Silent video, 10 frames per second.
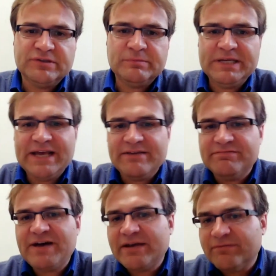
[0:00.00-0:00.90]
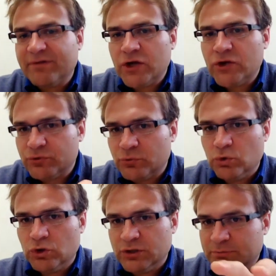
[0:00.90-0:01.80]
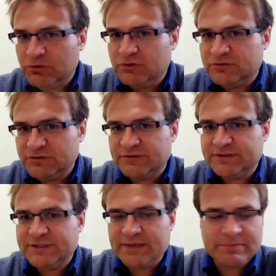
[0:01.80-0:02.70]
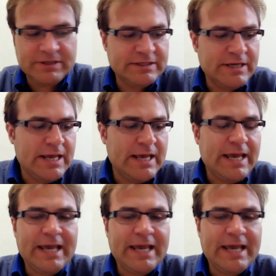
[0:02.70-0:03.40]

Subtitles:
you submit a 500-word personal statement